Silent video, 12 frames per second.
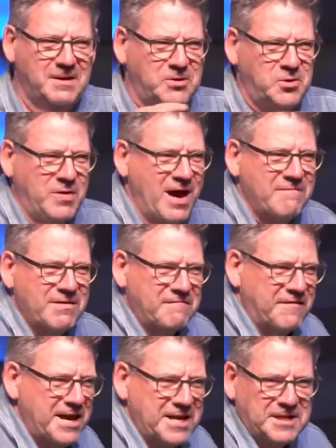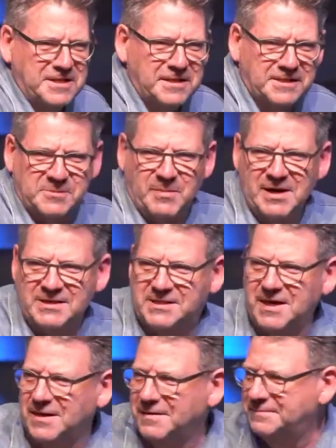you have invaded this space
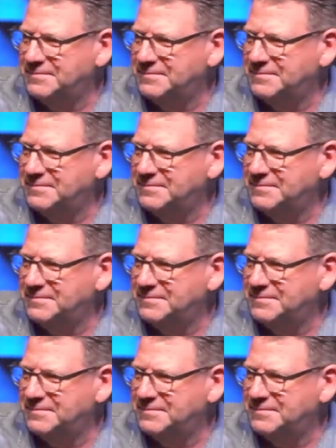here.